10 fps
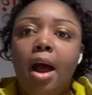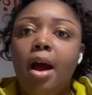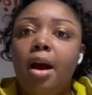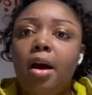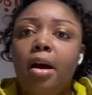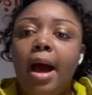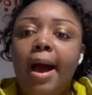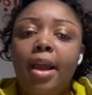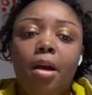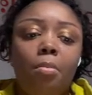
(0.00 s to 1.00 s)

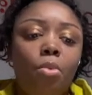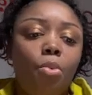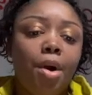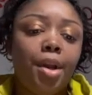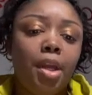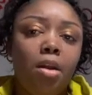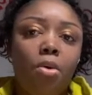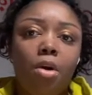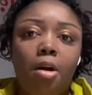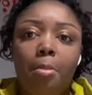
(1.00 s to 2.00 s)
I am working
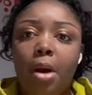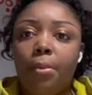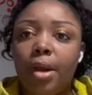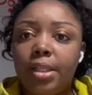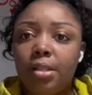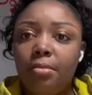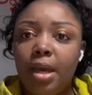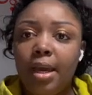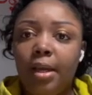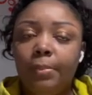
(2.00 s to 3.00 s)
on my
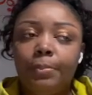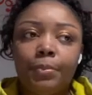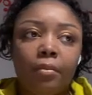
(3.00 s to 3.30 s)
resume,